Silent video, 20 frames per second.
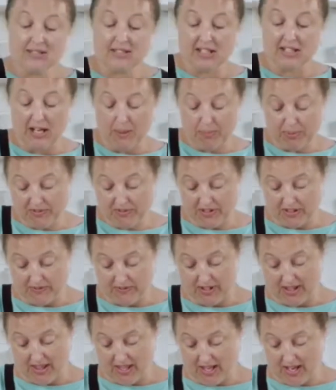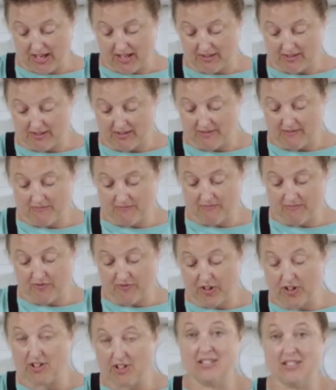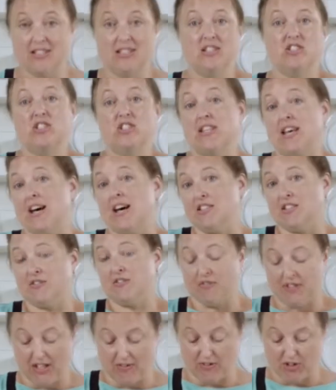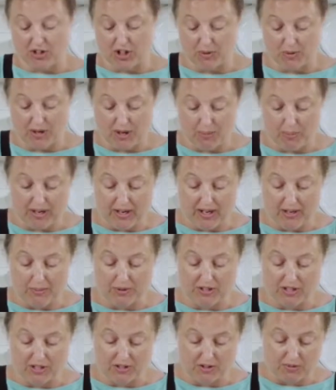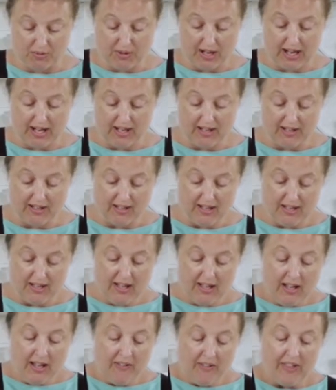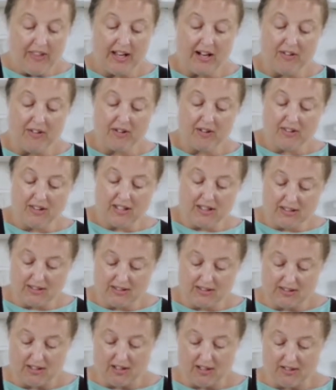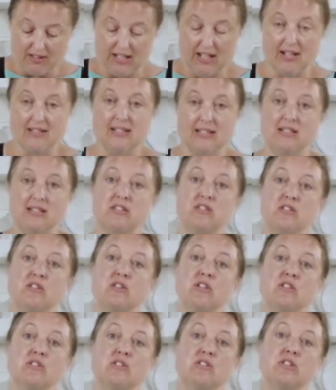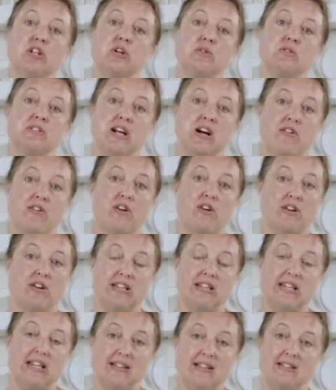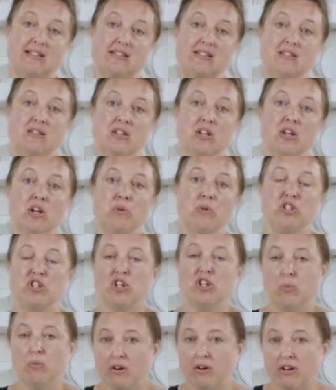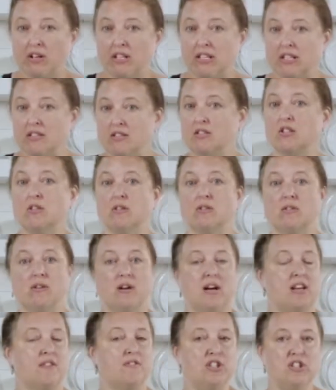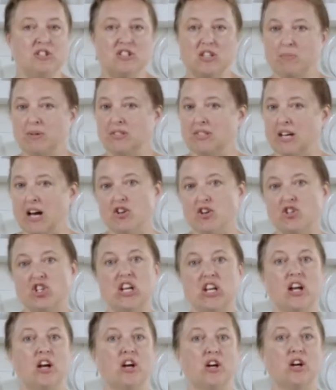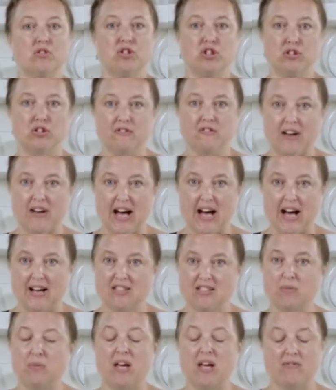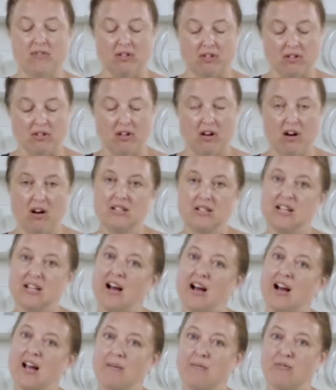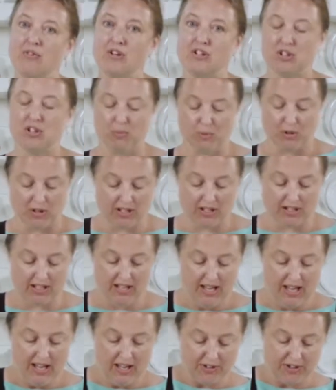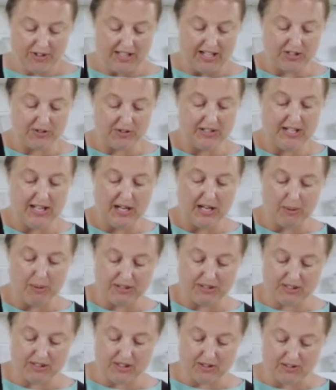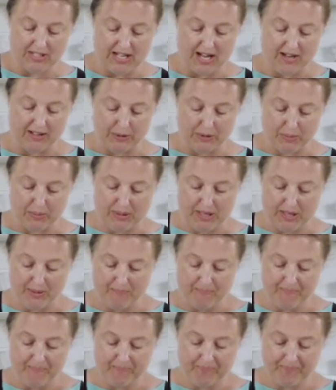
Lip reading: does a couple of different things. First, it just adds flavor to our bread, which is great. The other thing the salt does is it's going to slow down our yeast. We don't want our yeast to kind of use up its energy and go too fast. We have a long time for it to work, so that's going to help it slow down a little bit.